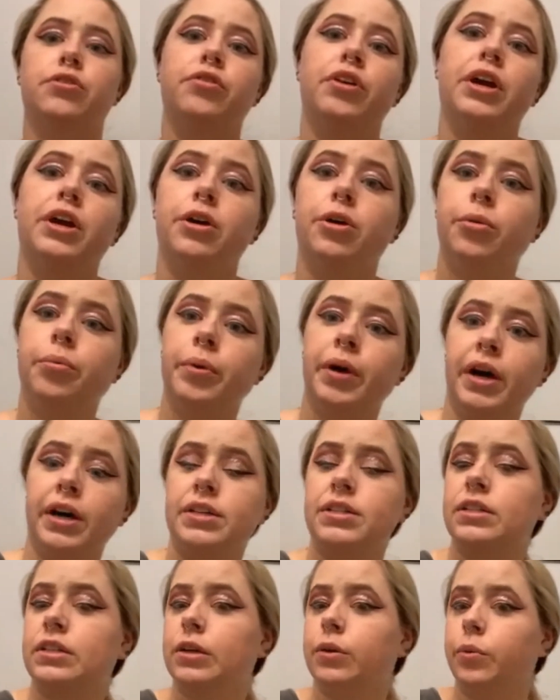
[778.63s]
Vale
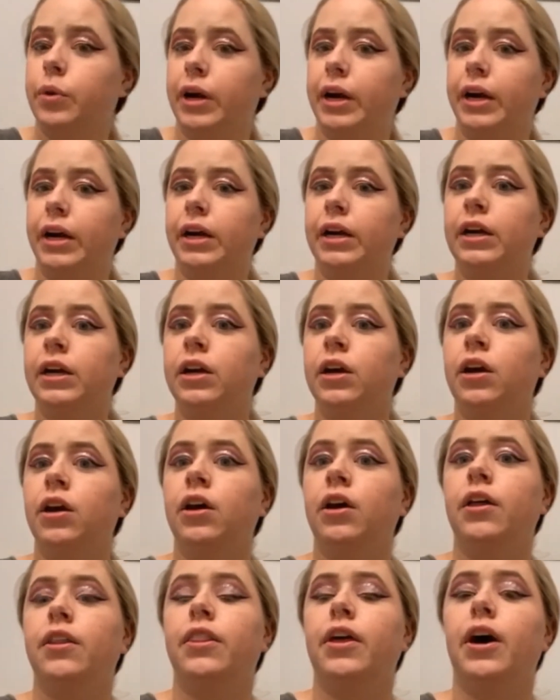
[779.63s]
passed away,
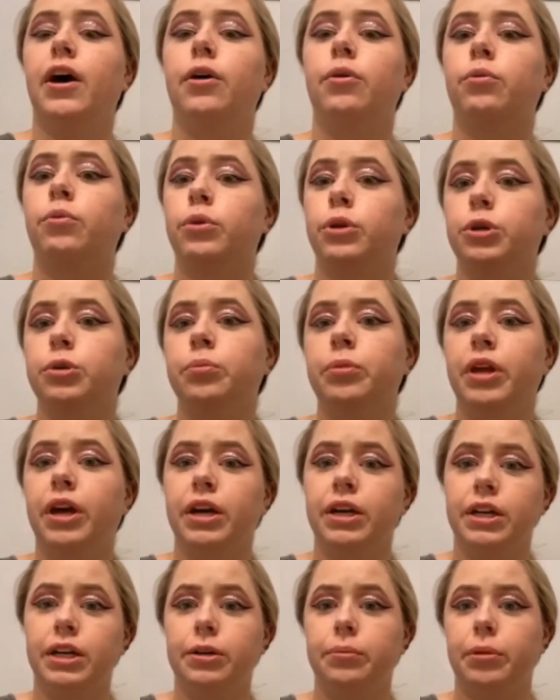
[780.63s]
that room
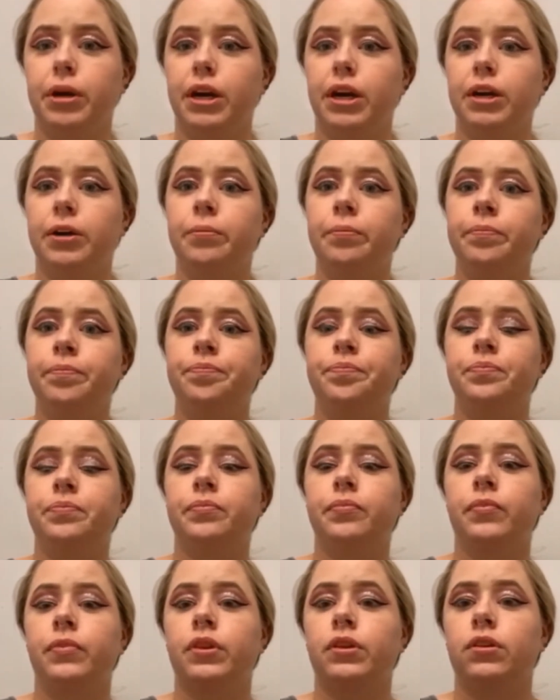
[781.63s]
that he made
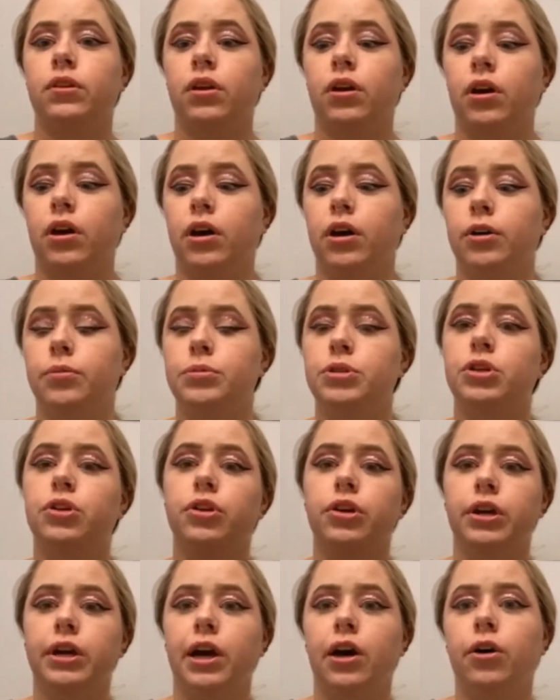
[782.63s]
to
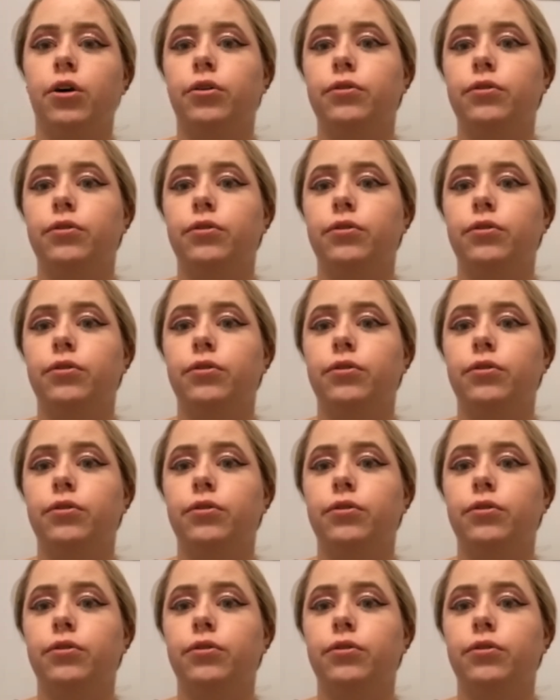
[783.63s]
look out